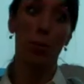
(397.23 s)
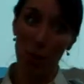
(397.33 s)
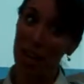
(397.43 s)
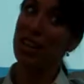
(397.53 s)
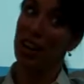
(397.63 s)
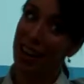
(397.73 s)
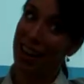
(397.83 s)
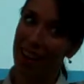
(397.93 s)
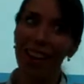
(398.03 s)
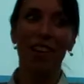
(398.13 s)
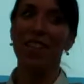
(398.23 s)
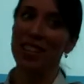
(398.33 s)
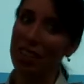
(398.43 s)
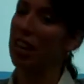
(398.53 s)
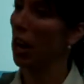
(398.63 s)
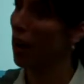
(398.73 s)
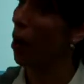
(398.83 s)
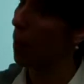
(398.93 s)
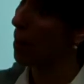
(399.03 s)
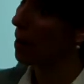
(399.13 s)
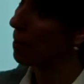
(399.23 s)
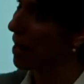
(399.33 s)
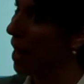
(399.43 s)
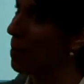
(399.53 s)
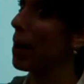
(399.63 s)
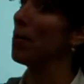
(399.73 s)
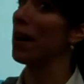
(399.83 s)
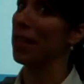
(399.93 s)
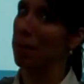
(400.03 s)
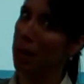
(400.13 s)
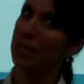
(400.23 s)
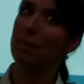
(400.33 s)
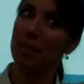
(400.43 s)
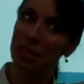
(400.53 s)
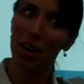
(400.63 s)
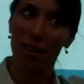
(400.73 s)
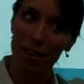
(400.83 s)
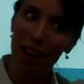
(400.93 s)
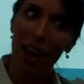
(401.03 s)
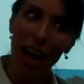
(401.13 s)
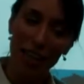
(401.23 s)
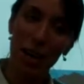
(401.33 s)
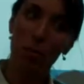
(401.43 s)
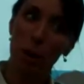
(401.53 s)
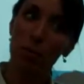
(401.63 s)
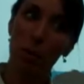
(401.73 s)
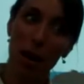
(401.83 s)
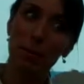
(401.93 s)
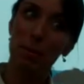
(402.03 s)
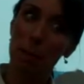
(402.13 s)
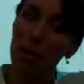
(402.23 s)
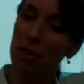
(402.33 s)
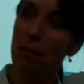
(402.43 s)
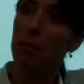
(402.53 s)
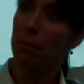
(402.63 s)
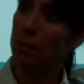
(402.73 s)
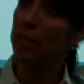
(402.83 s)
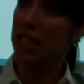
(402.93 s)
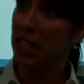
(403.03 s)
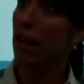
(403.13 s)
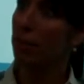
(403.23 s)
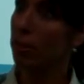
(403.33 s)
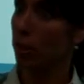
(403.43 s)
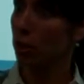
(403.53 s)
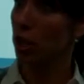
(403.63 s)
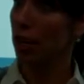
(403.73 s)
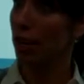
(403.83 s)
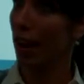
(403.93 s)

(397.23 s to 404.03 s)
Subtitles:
pretty good. If he's like, opening me up, I want that man to be I darn well want him to be better than a C-level surgeon.